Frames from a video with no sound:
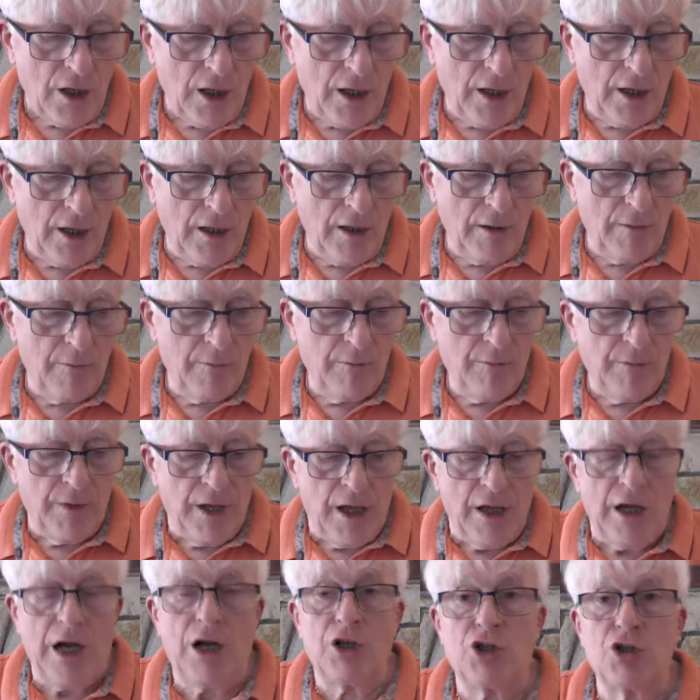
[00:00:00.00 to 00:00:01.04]

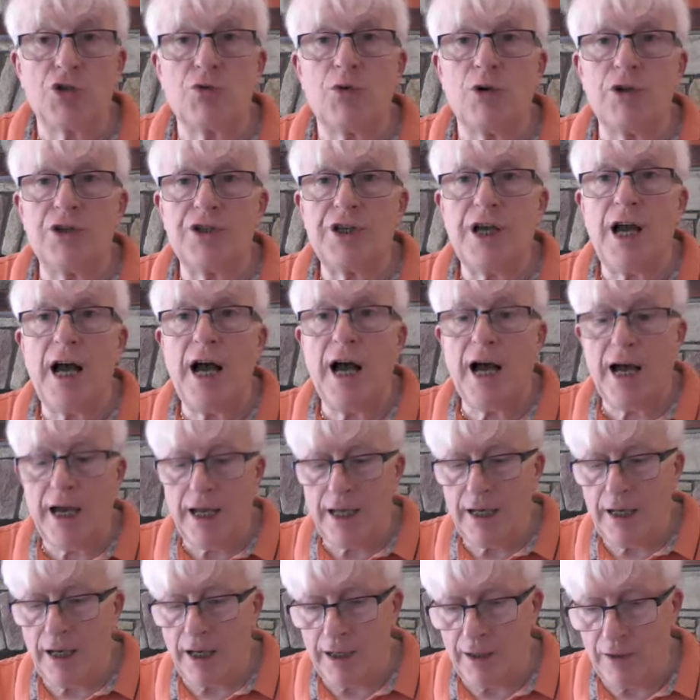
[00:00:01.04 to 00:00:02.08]
I just want to
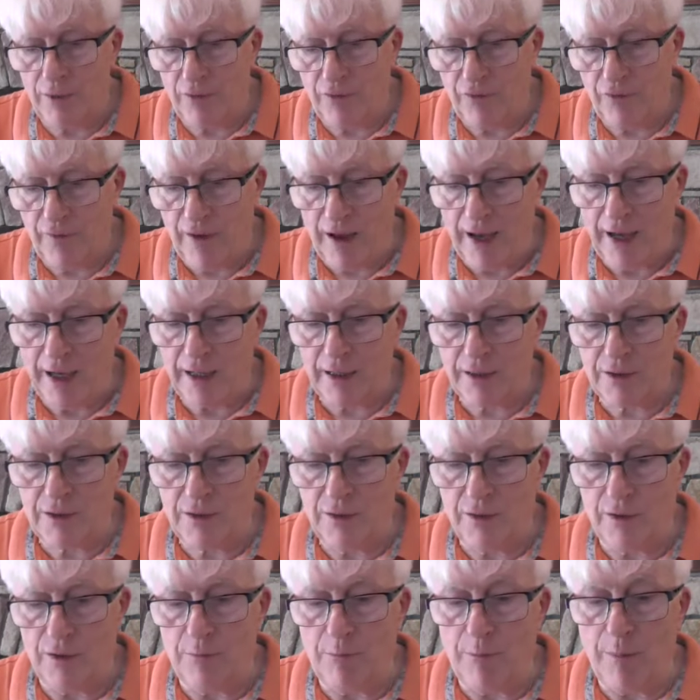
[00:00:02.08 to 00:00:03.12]
highlight the fact
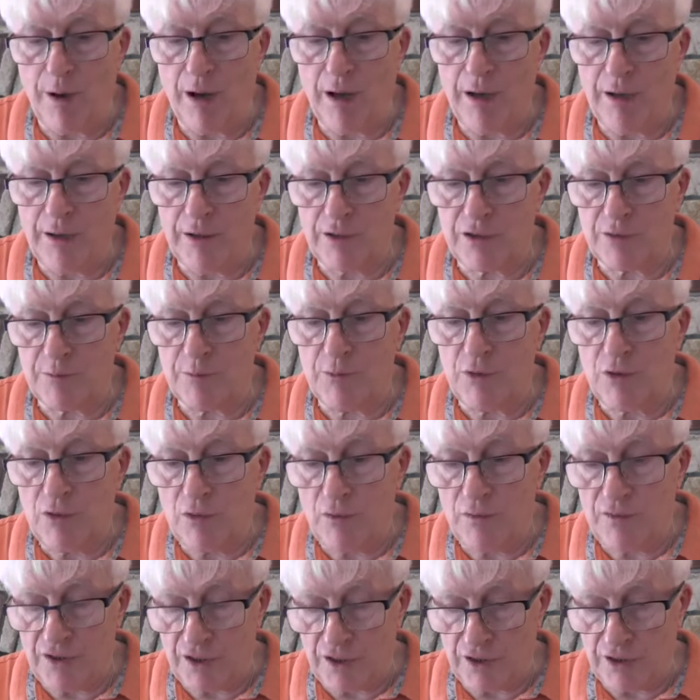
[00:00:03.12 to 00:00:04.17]
that Mars
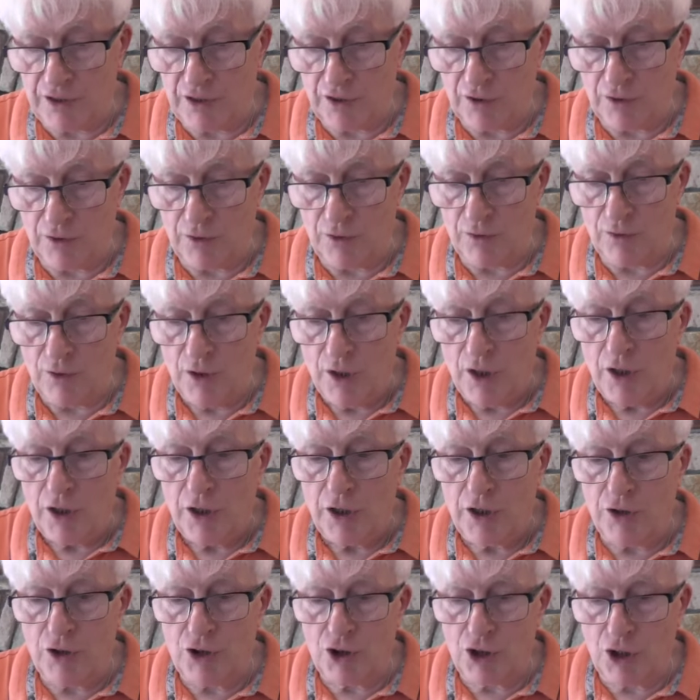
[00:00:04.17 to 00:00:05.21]
moves into
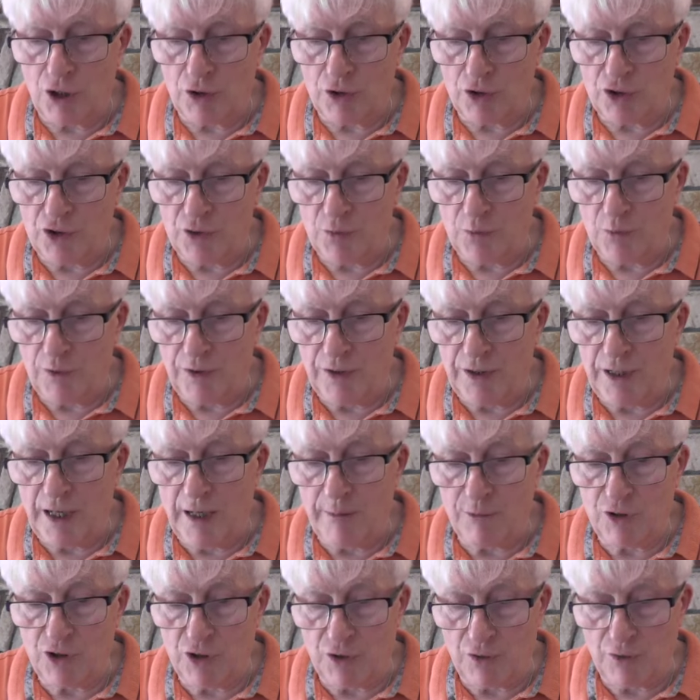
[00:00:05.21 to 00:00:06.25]
conjunction with
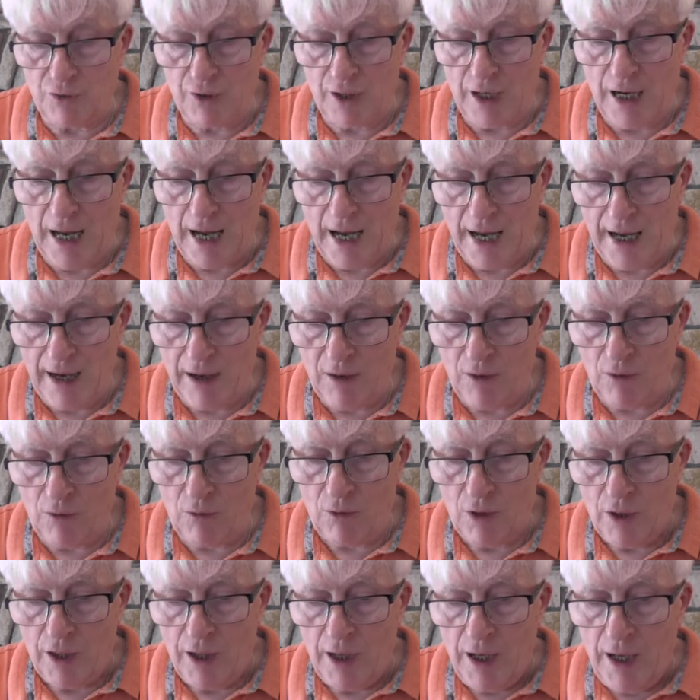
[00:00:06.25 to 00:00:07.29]
Neptune
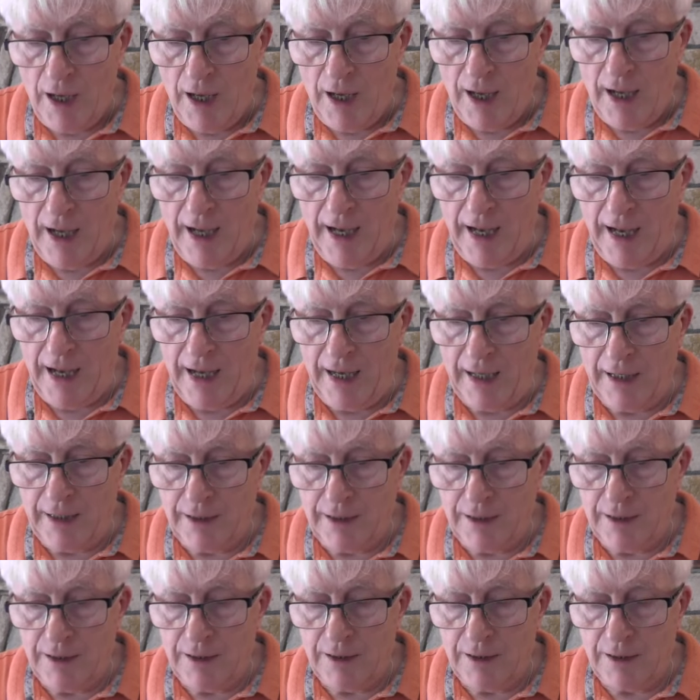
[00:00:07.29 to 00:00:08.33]
now,
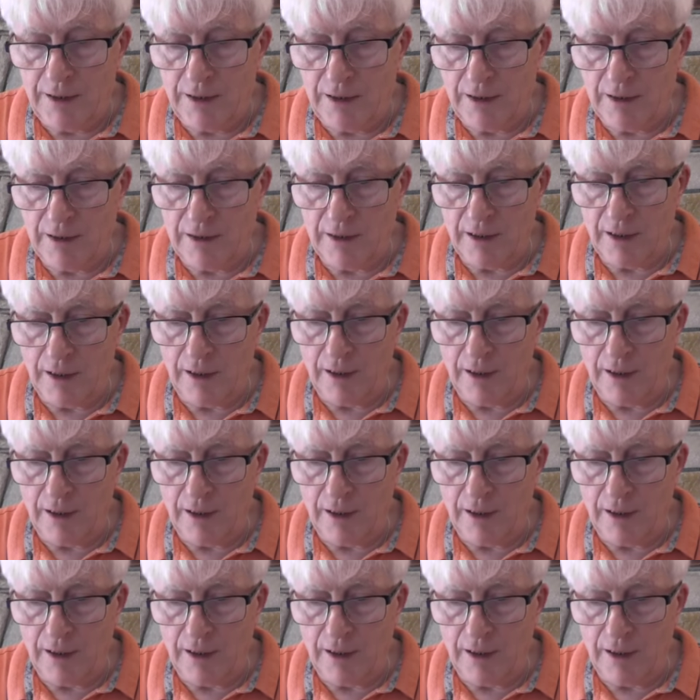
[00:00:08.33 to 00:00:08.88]
and